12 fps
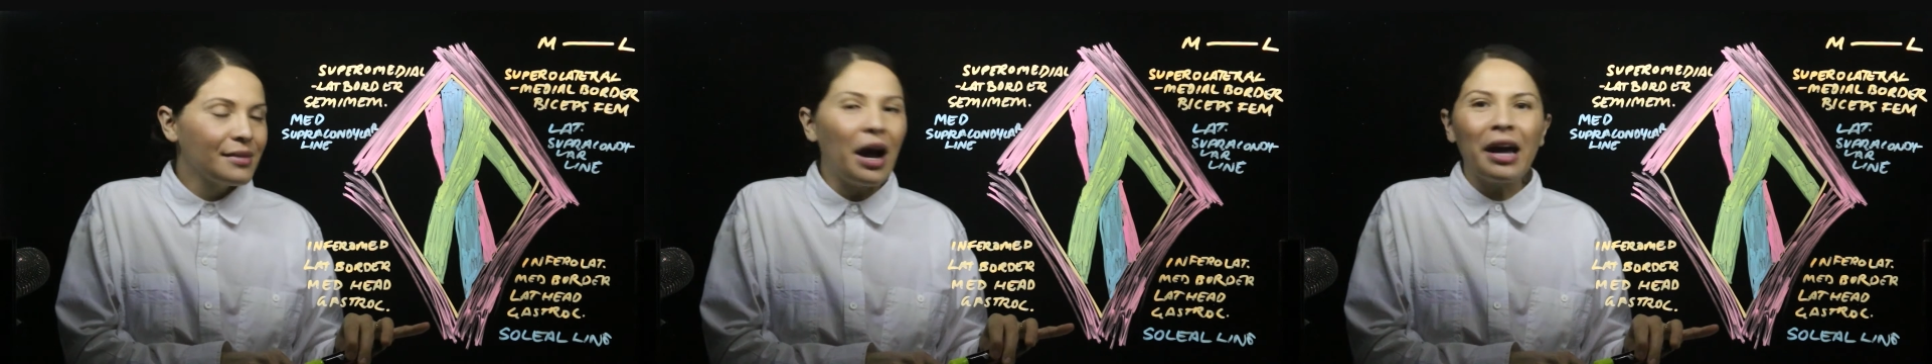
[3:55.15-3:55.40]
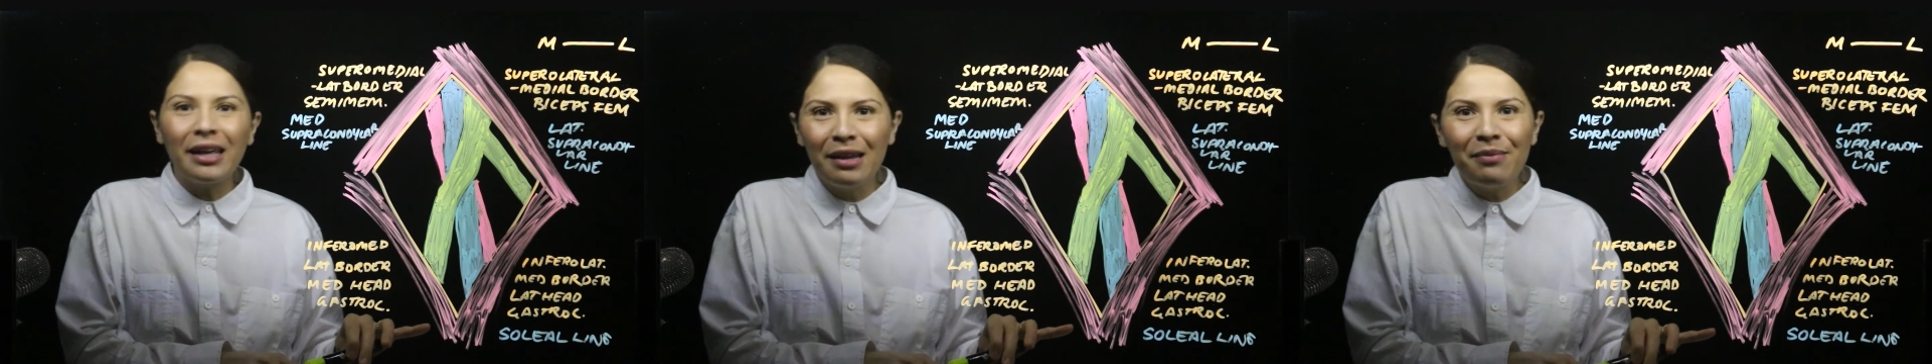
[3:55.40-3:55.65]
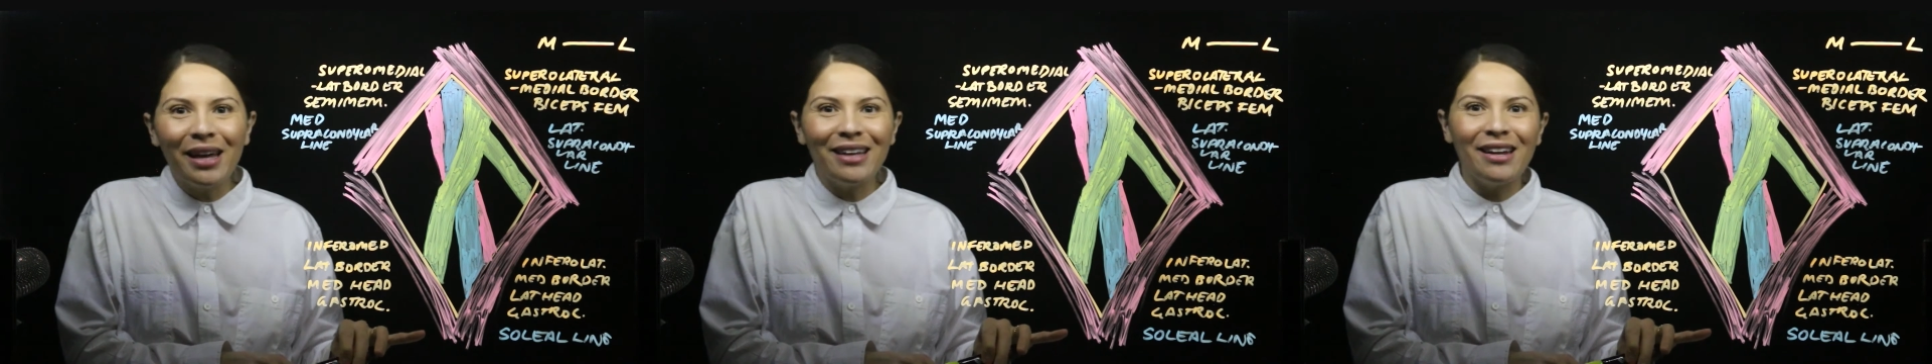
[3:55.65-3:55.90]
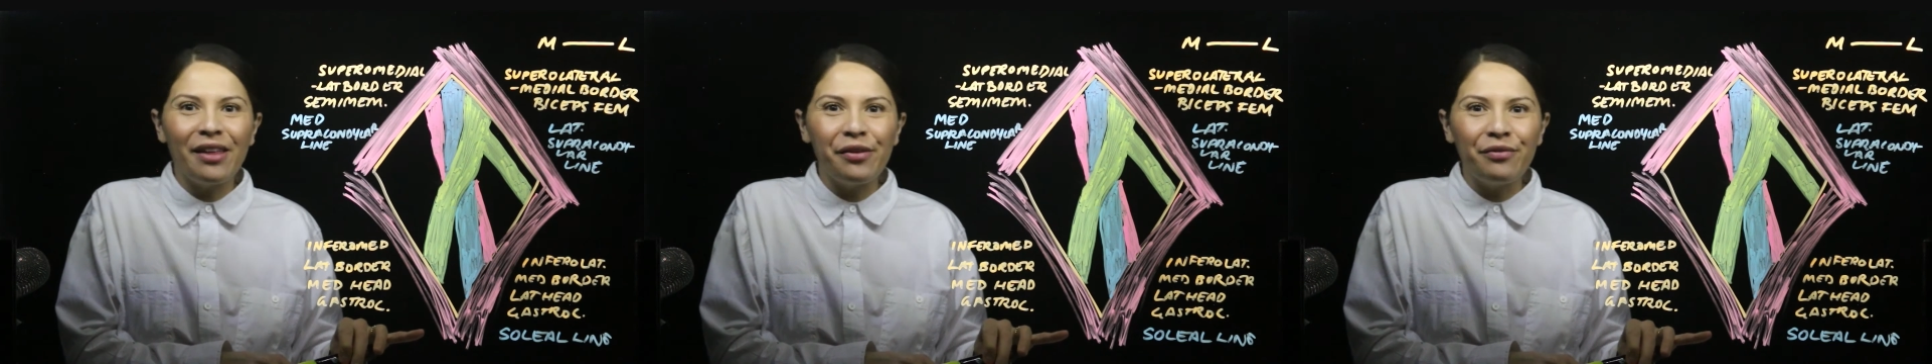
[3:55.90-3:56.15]
I can make
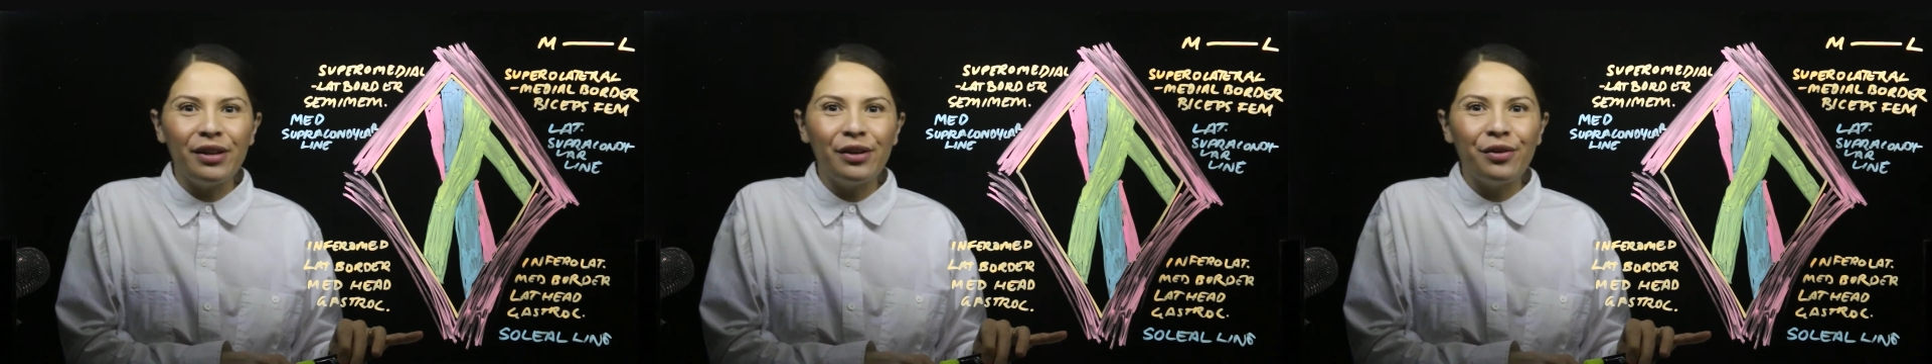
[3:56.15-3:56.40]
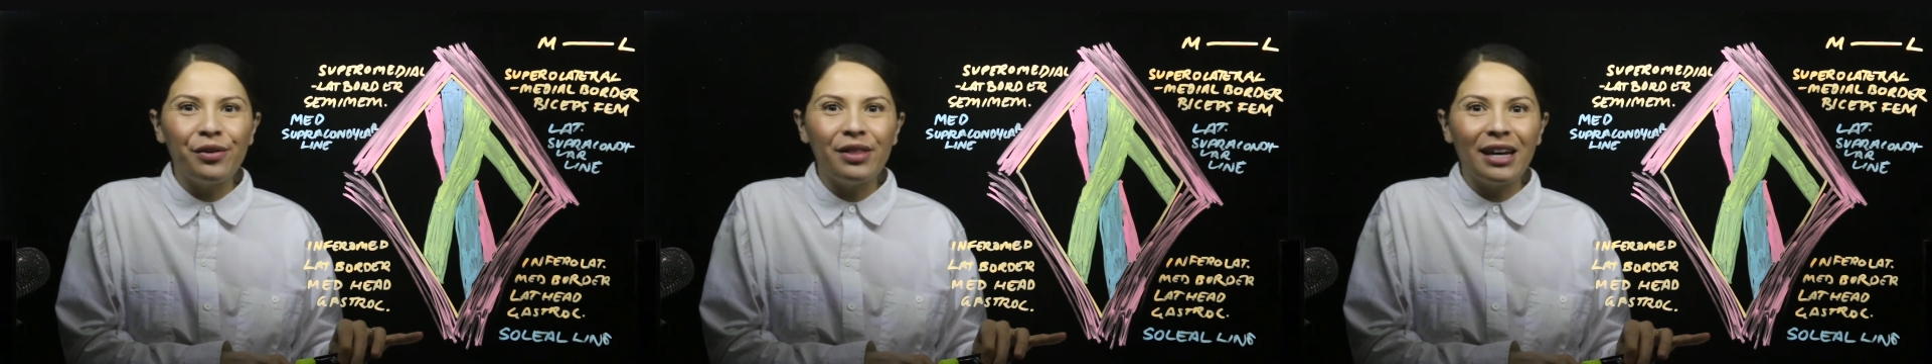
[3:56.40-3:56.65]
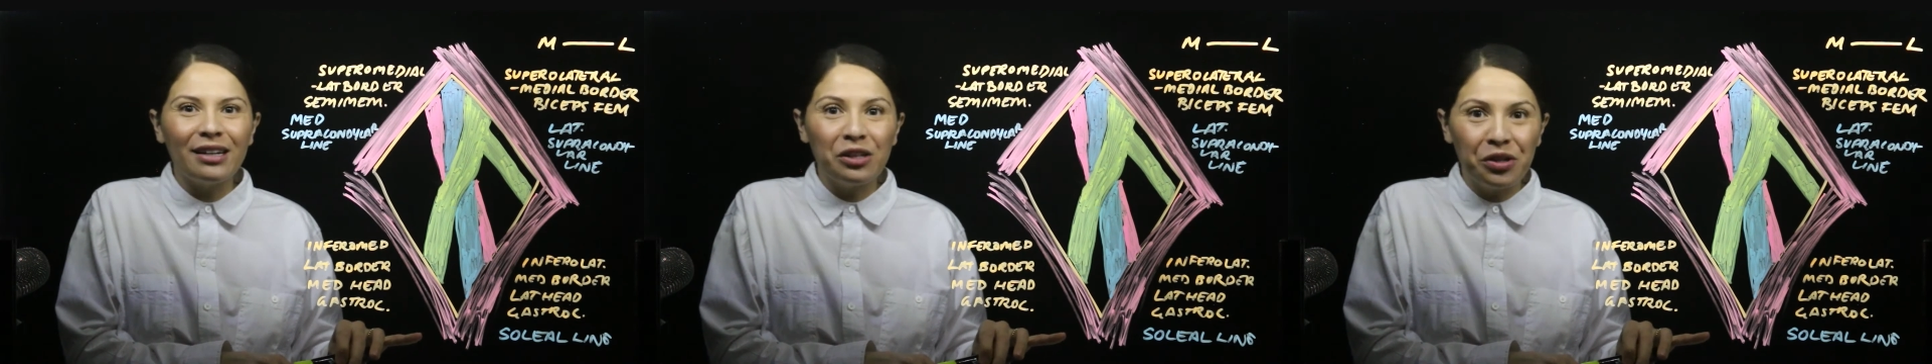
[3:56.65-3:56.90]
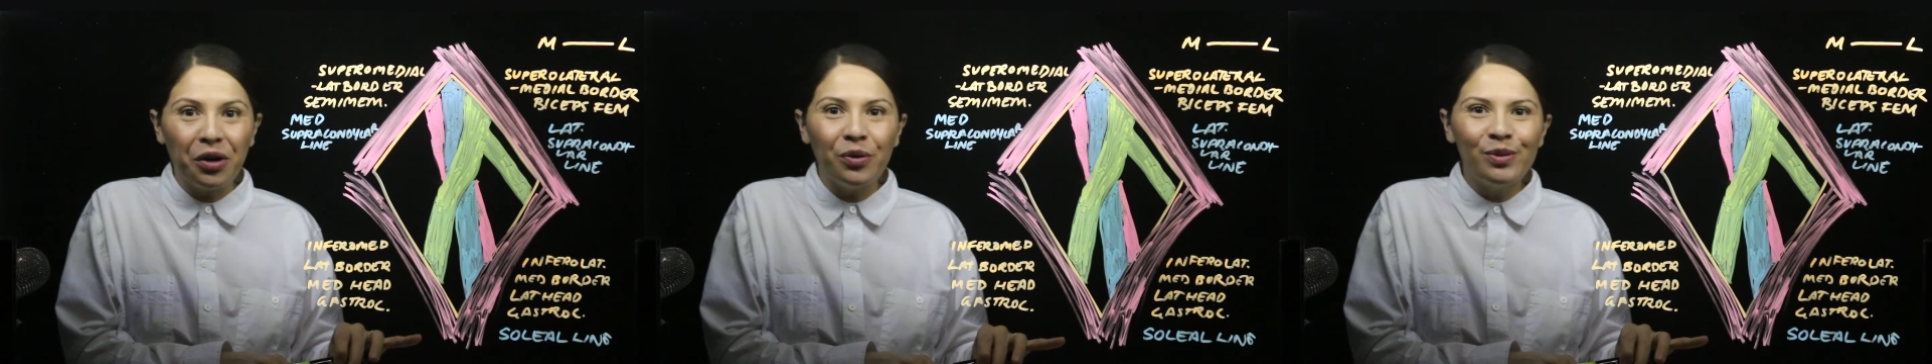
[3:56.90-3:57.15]
another video that
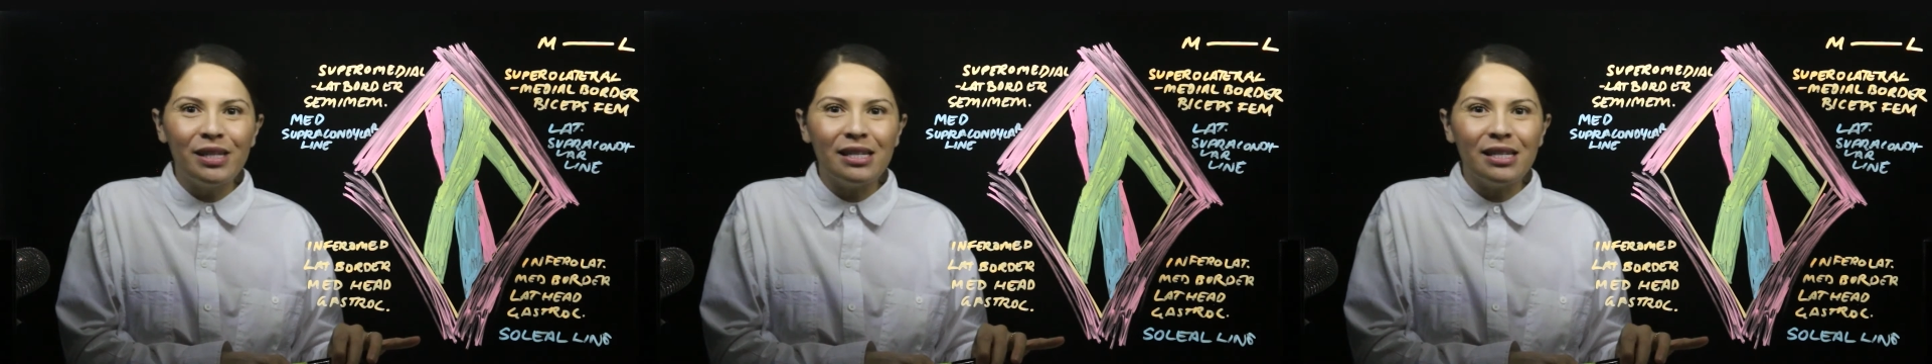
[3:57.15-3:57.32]
goes